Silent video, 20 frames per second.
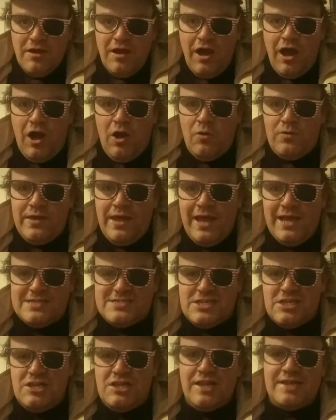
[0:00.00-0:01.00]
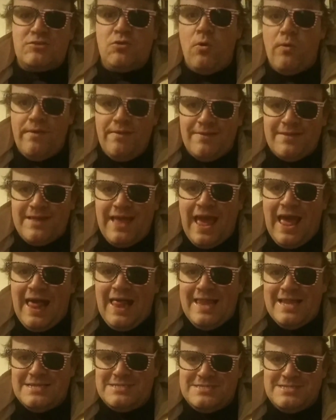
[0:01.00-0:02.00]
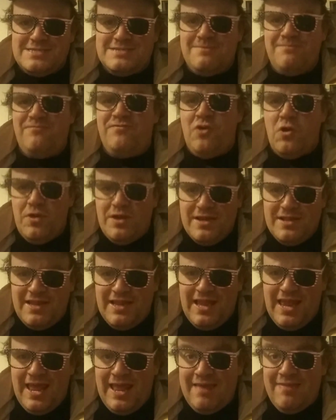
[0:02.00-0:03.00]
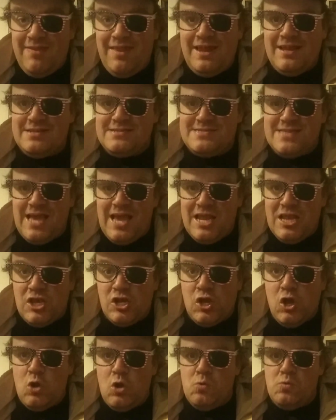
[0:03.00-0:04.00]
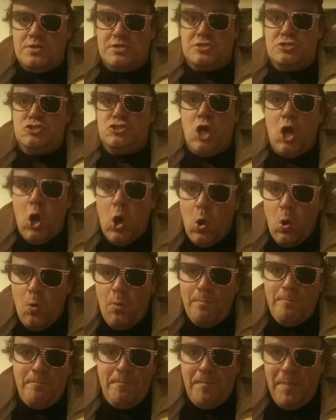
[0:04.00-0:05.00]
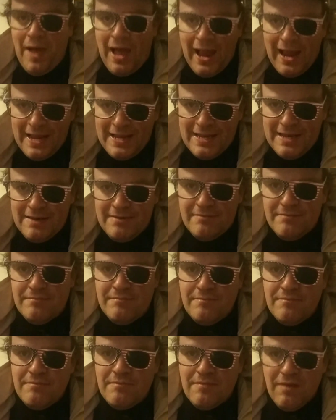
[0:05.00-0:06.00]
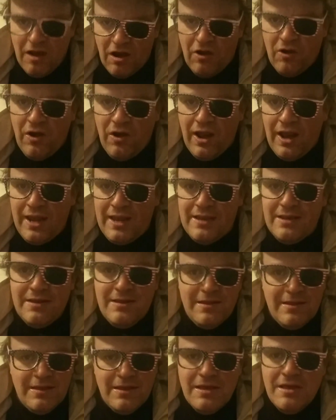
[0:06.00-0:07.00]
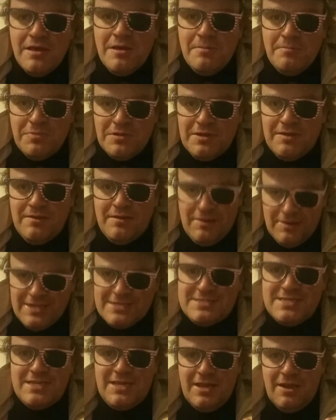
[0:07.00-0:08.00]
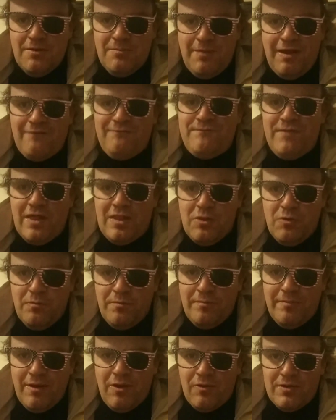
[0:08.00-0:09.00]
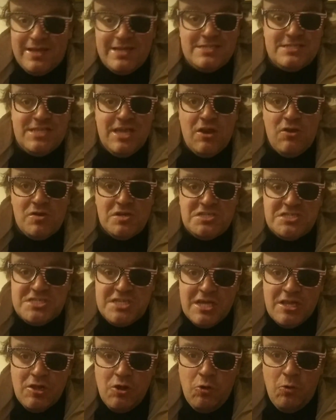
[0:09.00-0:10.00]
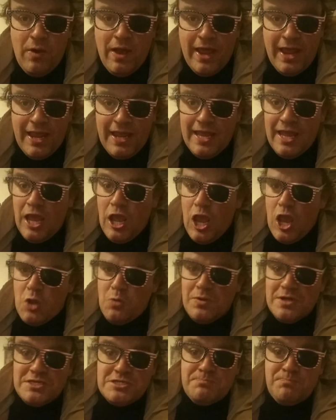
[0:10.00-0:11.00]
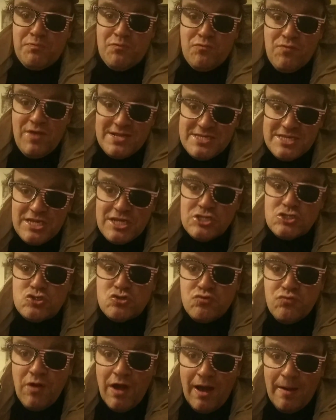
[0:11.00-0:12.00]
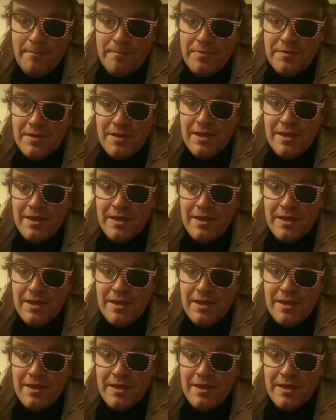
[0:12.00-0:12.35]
Okay, so the Electoral College voted today, and they decided to go with Joe Biden. All right? But listen here, my fellow Americans. There is still a way in which President Trump